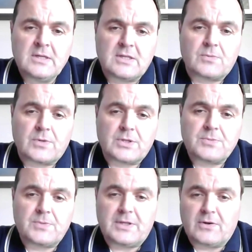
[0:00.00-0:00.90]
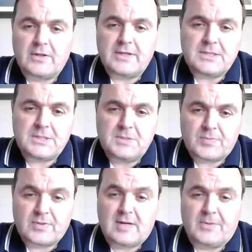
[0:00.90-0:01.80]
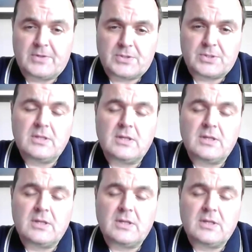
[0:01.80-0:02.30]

that works within all the existing parameters,